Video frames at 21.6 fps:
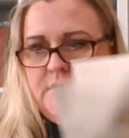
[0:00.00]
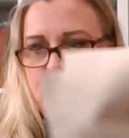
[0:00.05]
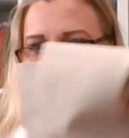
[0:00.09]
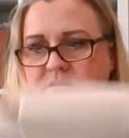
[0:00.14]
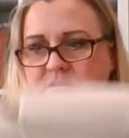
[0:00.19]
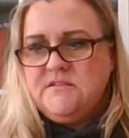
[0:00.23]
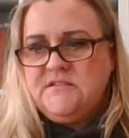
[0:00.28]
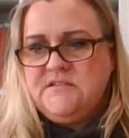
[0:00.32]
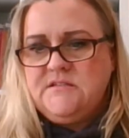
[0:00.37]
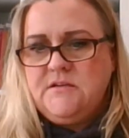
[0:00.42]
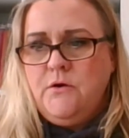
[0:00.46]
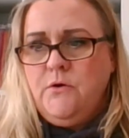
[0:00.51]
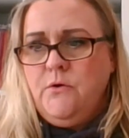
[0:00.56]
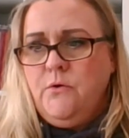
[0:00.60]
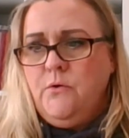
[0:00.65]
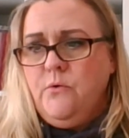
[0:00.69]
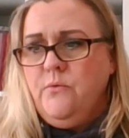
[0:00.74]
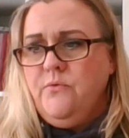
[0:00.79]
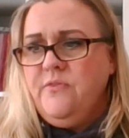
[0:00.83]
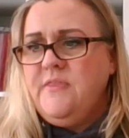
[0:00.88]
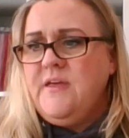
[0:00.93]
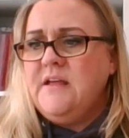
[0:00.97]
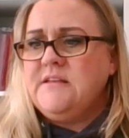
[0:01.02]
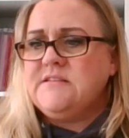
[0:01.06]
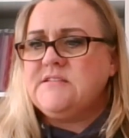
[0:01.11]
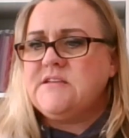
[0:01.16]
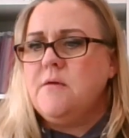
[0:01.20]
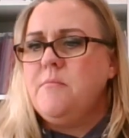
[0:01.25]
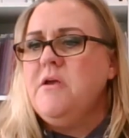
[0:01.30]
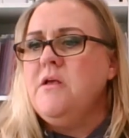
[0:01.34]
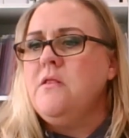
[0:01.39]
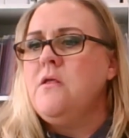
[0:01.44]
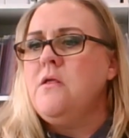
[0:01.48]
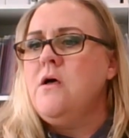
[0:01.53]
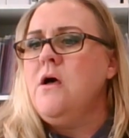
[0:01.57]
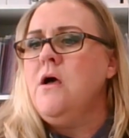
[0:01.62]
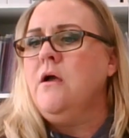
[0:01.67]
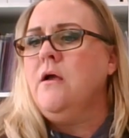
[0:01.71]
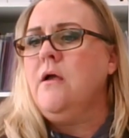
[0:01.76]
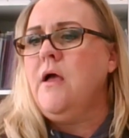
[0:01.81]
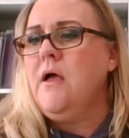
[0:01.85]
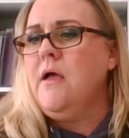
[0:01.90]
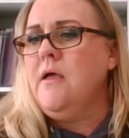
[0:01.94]
So that's coming
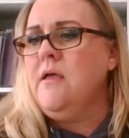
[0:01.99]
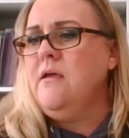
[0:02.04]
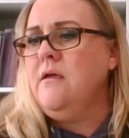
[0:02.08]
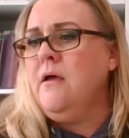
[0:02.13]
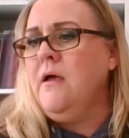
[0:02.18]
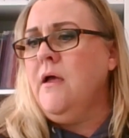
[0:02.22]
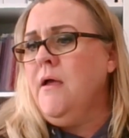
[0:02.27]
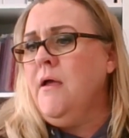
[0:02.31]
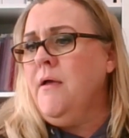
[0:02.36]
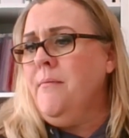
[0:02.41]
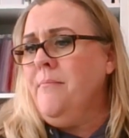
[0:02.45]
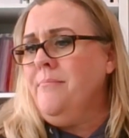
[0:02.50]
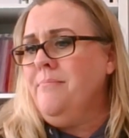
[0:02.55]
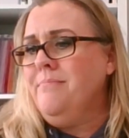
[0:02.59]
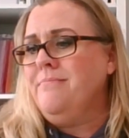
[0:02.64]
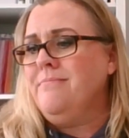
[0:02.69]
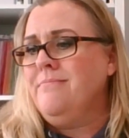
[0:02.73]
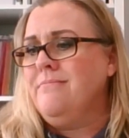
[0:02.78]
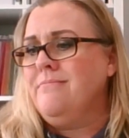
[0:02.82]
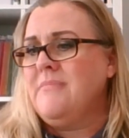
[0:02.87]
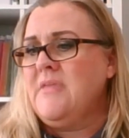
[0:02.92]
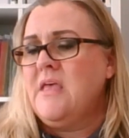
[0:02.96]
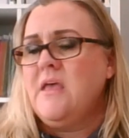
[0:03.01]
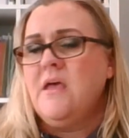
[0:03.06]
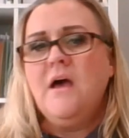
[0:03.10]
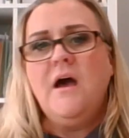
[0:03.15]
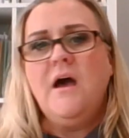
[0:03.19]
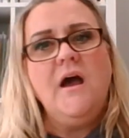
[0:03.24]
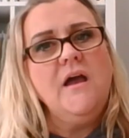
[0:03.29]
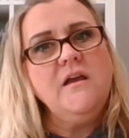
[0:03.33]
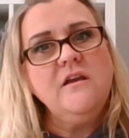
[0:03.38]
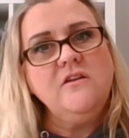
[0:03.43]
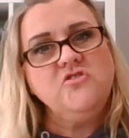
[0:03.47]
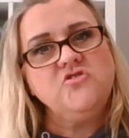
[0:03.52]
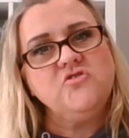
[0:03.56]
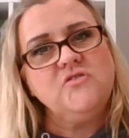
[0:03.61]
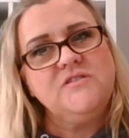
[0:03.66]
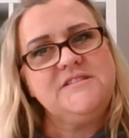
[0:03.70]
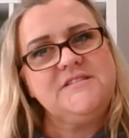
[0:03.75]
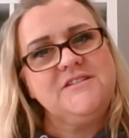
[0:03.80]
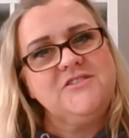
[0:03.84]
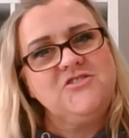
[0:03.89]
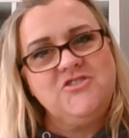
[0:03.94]
along. I enjoy
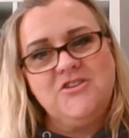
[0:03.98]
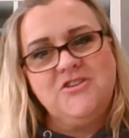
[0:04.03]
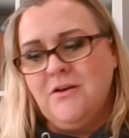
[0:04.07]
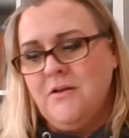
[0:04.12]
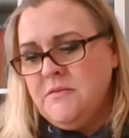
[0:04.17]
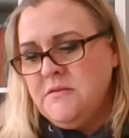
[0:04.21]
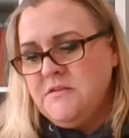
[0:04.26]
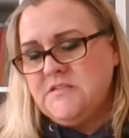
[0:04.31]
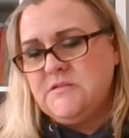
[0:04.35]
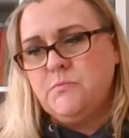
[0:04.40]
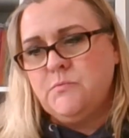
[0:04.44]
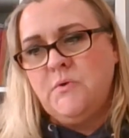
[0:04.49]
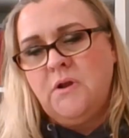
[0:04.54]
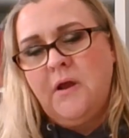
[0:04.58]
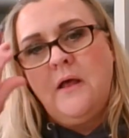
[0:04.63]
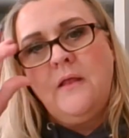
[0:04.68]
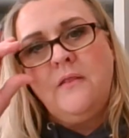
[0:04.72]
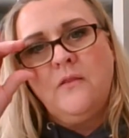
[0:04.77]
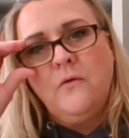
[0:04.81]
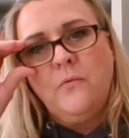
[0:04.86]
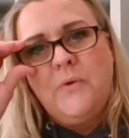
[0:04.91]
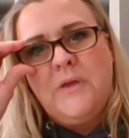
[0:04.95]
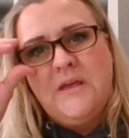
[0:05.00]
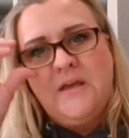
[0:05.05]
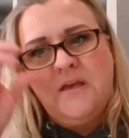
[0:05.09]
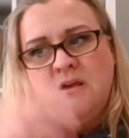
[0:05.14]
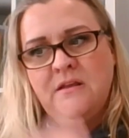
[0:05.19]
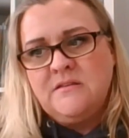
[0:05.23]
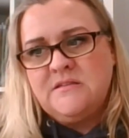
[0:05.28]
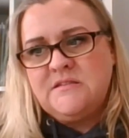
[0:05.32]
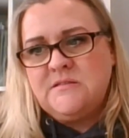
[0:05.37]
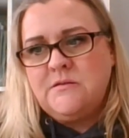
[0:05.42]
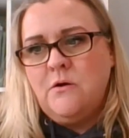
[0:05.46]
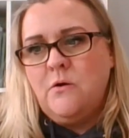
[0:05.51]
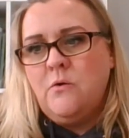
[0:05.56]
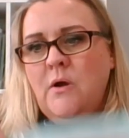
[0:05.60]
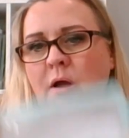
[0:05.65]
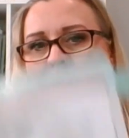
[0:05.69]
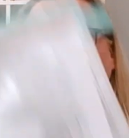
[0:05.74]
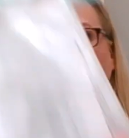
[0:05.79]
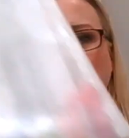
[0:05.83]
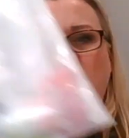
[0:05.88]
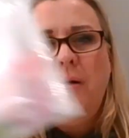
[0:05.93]
stitching on this one on the weekend, so
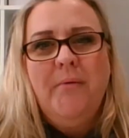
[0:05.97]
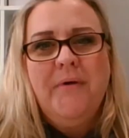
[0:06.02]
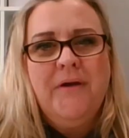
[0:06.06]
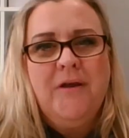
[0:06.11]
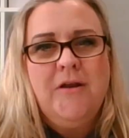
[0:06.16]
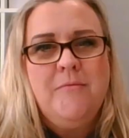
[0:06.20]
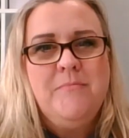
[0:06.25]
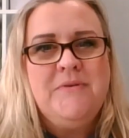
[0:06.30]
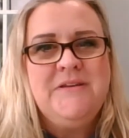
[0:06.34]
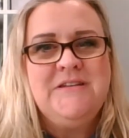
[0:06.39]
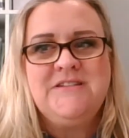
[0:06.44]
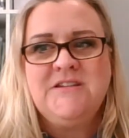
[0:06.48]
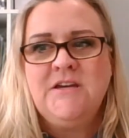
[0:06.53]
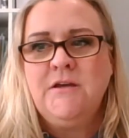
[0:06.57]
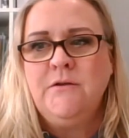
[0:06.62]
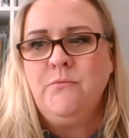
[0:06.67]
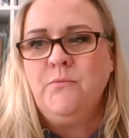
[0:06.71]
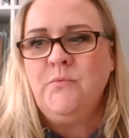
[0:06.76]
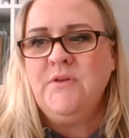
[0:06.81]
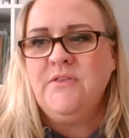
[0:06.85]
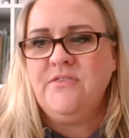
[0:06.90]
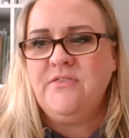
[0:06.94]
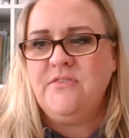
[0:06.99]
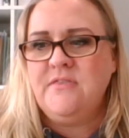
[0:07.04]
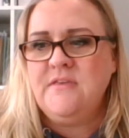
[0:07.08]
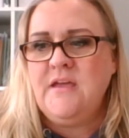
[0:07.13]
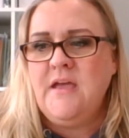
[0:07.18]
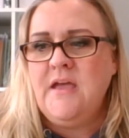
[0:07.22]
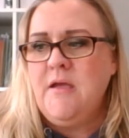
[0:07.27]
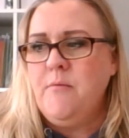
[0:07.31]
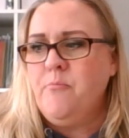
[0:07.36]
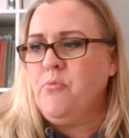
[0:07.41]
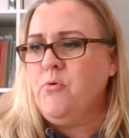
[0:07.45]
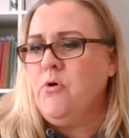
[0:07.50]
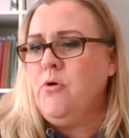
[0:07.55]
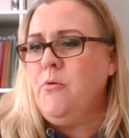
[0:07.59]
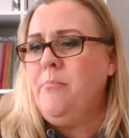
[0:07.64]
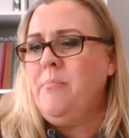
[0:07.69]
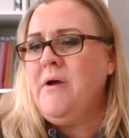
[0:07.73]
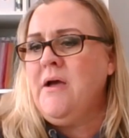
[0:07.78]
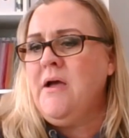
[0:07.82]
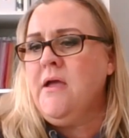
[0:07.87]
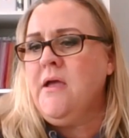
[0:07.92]
I'm probably going to be done with the April
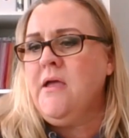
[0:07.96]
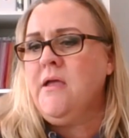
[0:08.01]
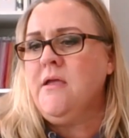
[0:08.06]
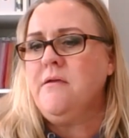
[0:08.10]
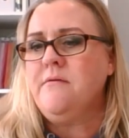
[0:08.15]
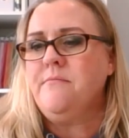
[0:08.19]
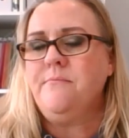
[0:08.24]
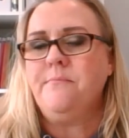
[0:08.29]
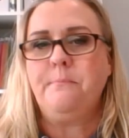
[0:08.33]
by